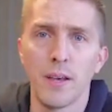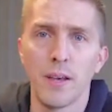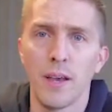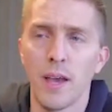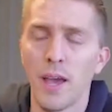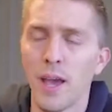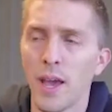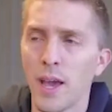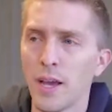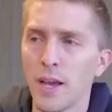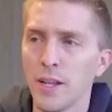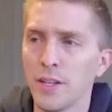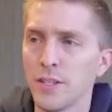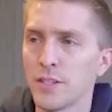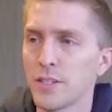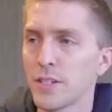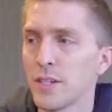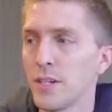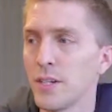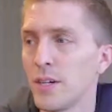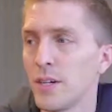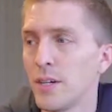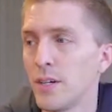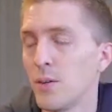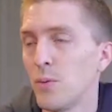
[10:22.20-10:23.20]
And
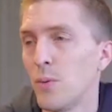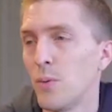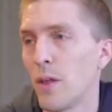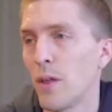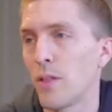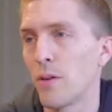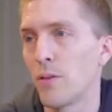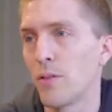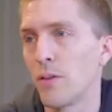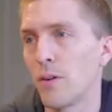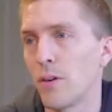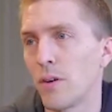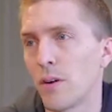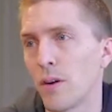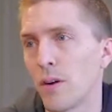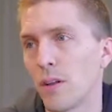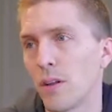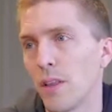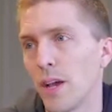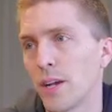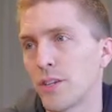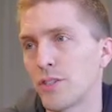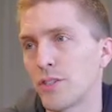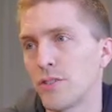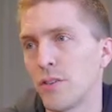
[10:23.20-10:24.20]
whether they're
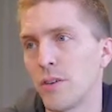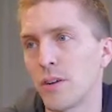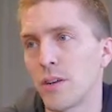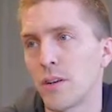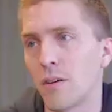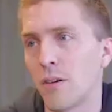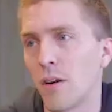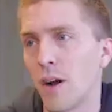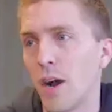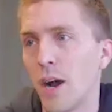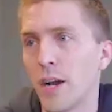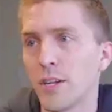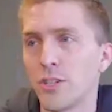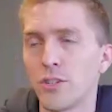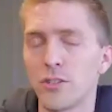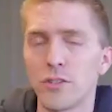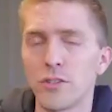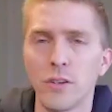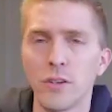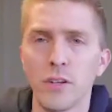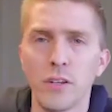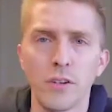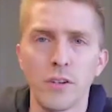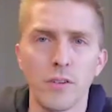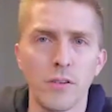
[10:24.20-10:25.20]
electric or
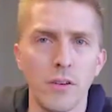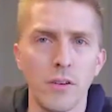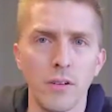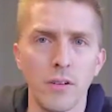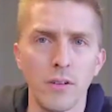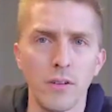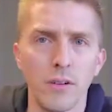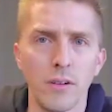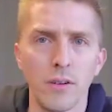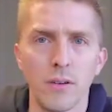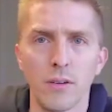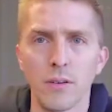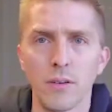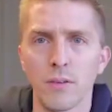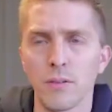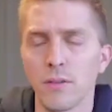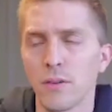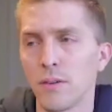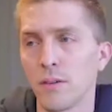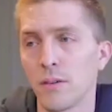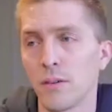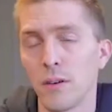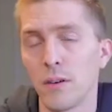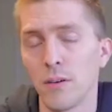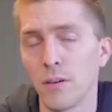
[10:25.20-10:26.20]
hydrogen
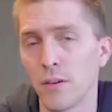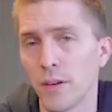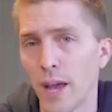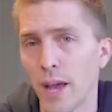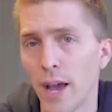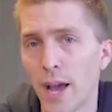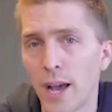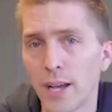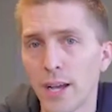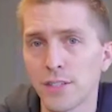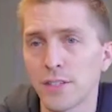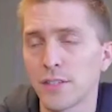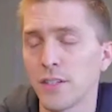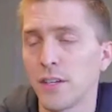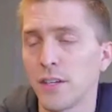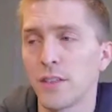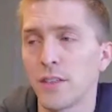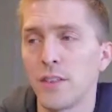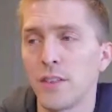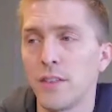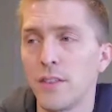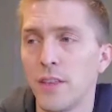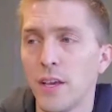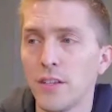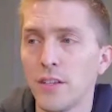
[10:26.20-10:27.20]
or gas, like
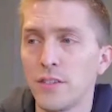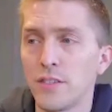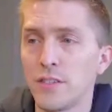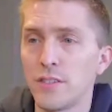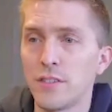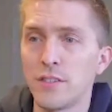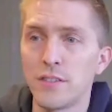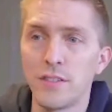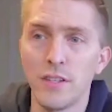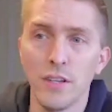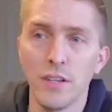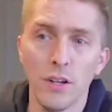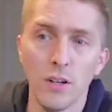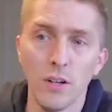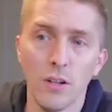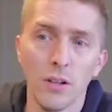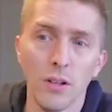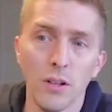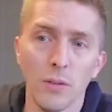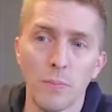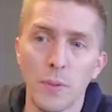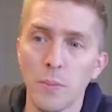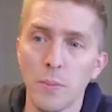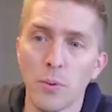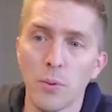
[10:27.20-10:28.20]

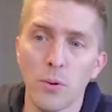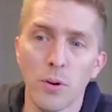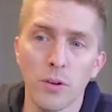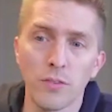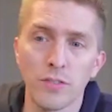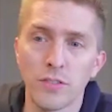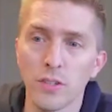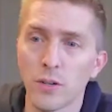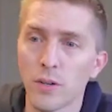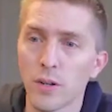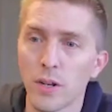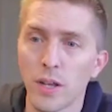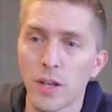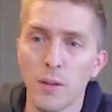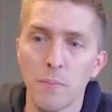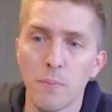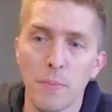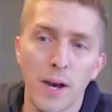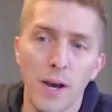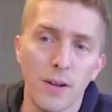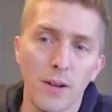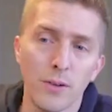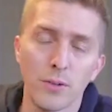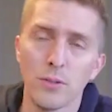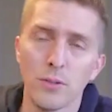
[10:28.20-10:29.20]
people are still going to hit
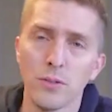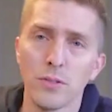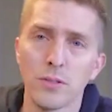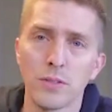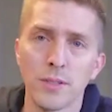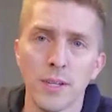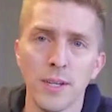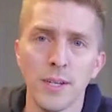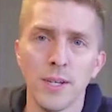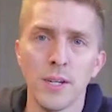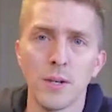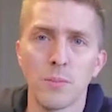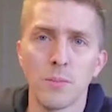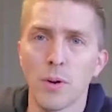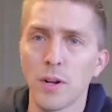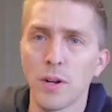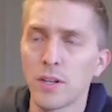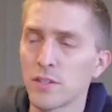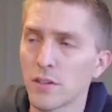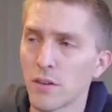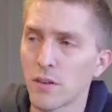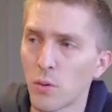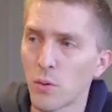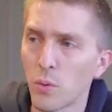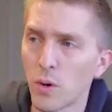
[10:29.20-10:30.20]
potholes.
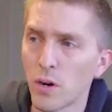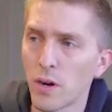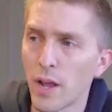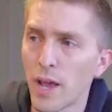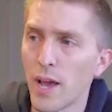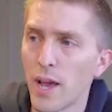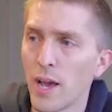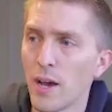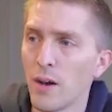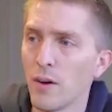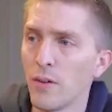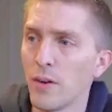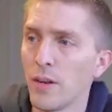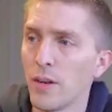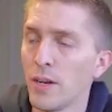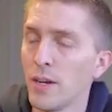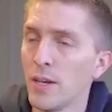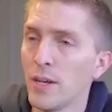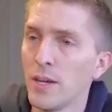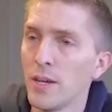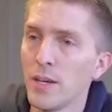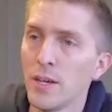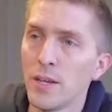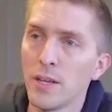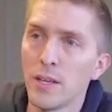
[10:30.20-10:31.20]
Brakes are going to wear down.
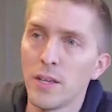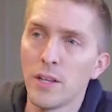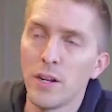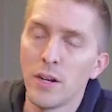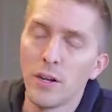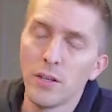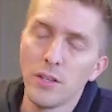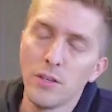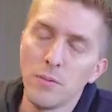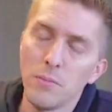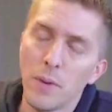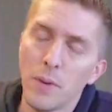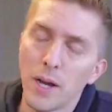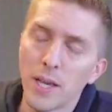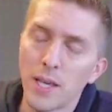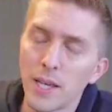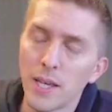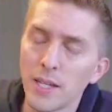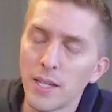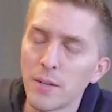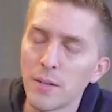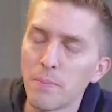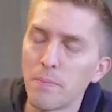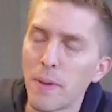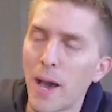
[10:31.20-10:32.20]
You might
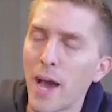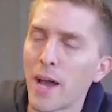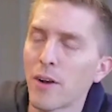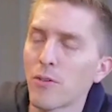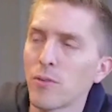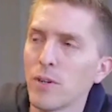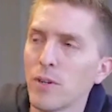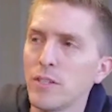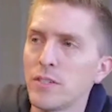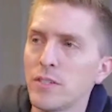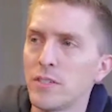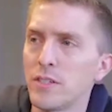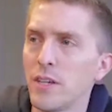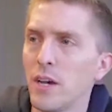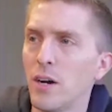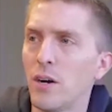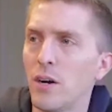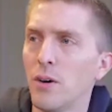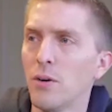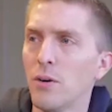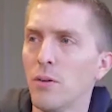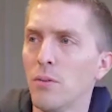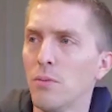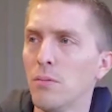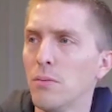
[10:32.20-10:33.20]
get into battery
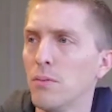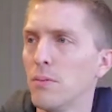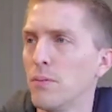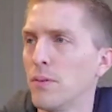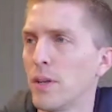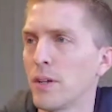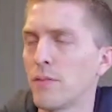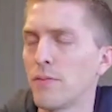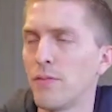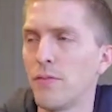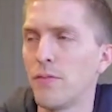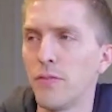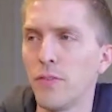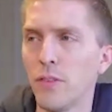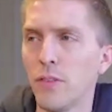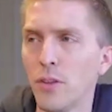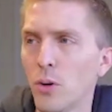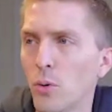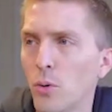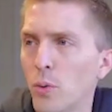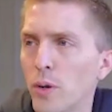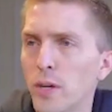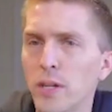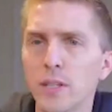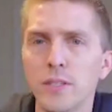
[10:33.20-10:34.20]
cell like
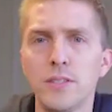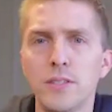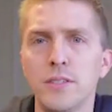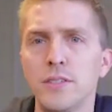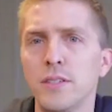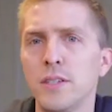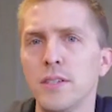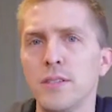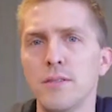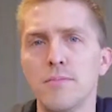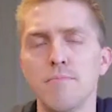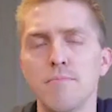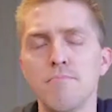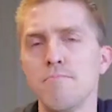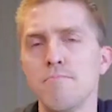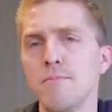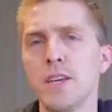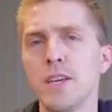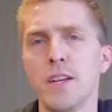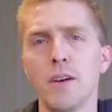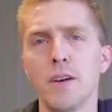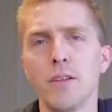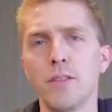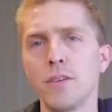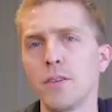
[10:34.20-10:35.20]
fluids, and
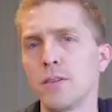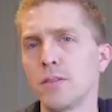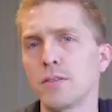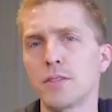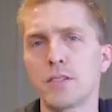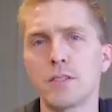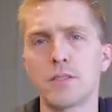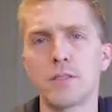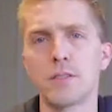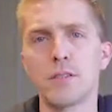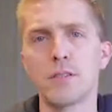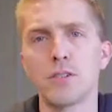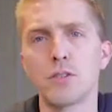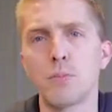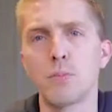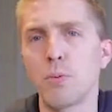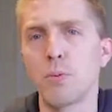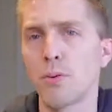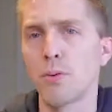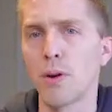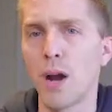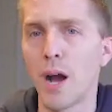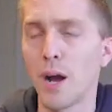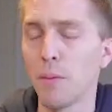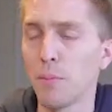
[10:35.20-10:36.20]
there's
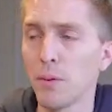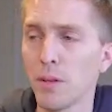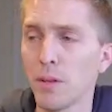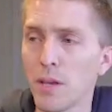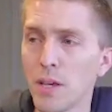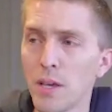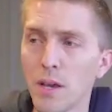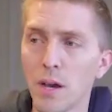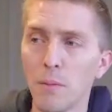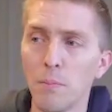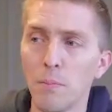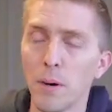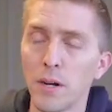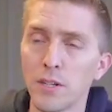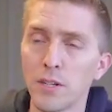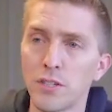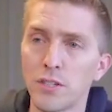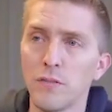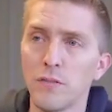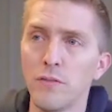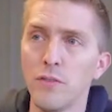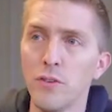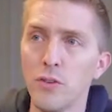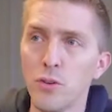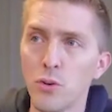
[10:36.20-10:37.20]
probably a bunch
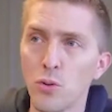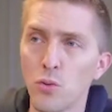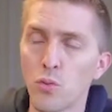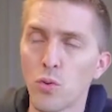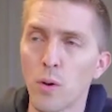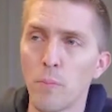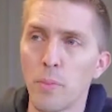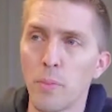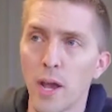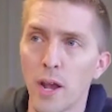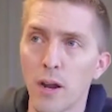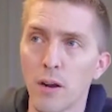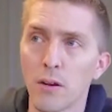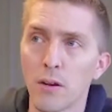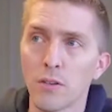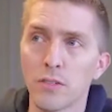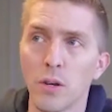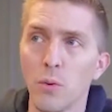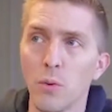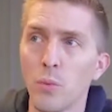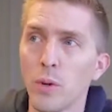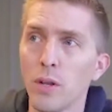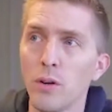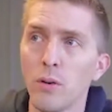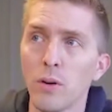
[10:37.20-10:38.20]
of new repairs
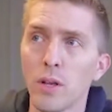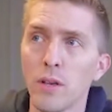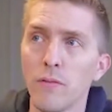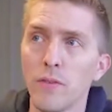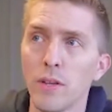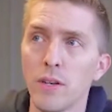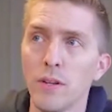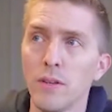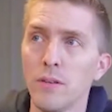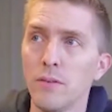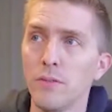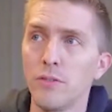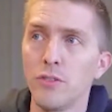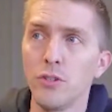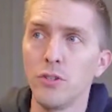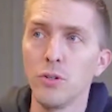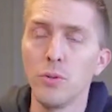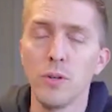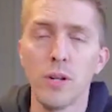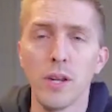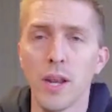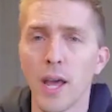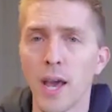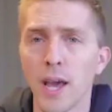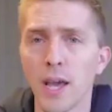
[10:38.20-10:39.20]
that we don't even
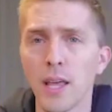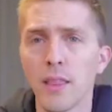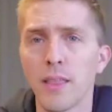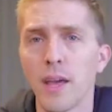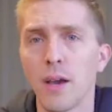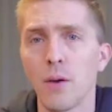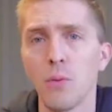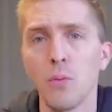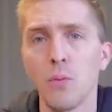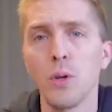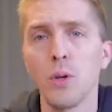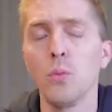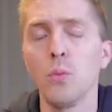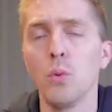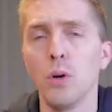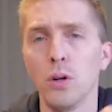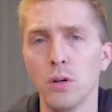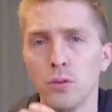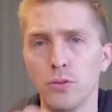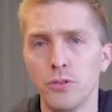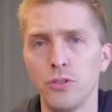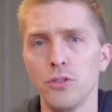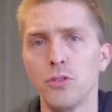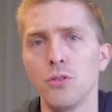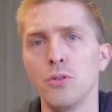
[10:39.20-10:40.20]
do today that we
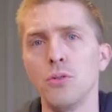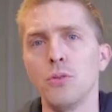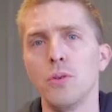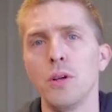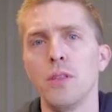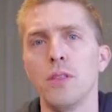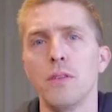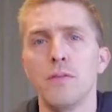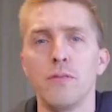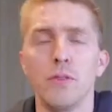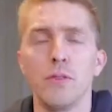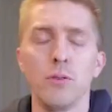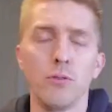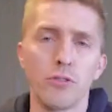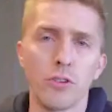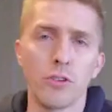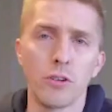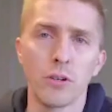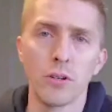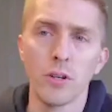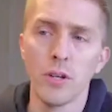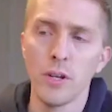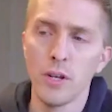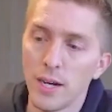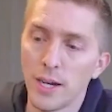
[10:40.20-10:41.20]
will do in the
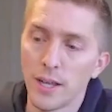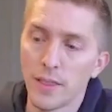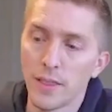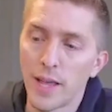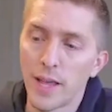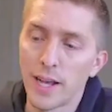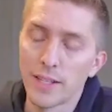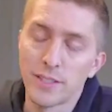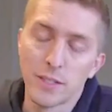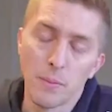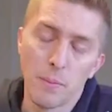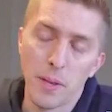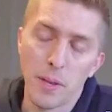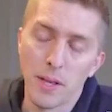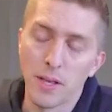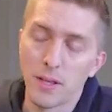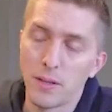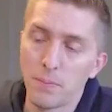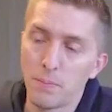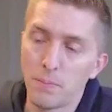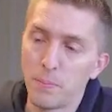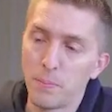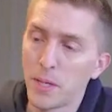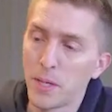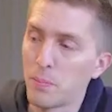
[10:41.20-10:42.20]
future. That's a
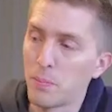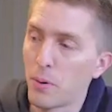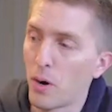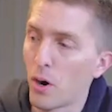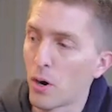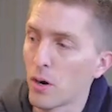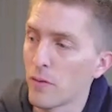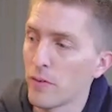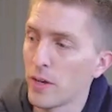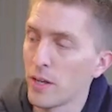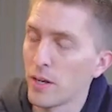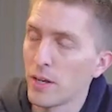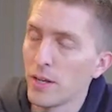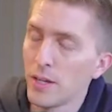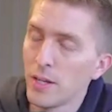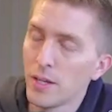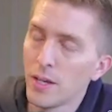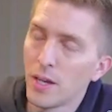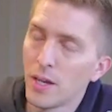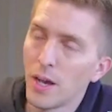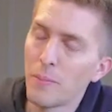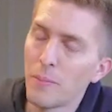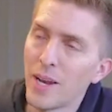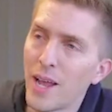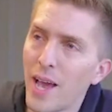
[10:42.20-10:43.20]
big part of it.
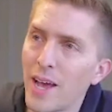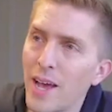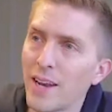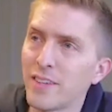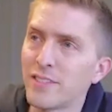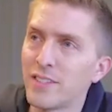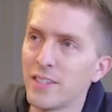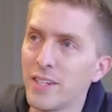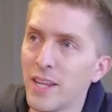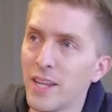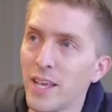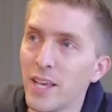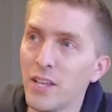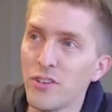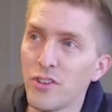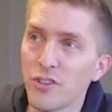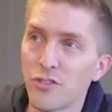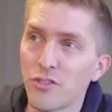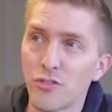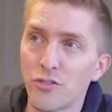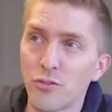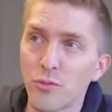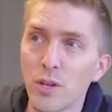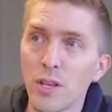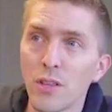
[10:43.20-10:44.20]
I mean, as an
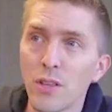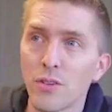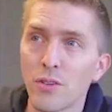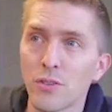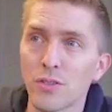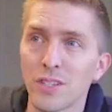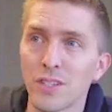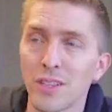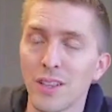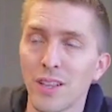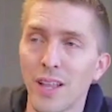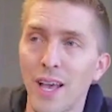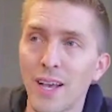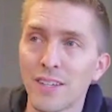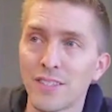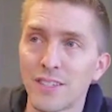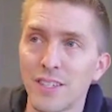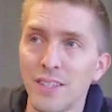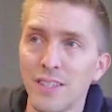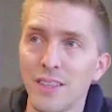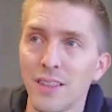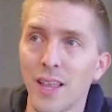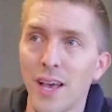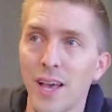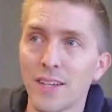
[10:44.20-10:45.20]
industry, there's less
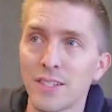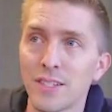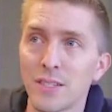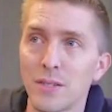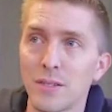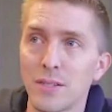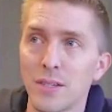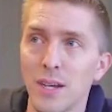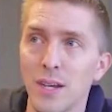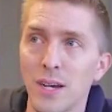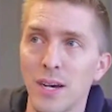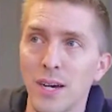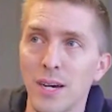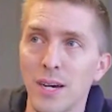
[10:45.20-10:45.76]
and less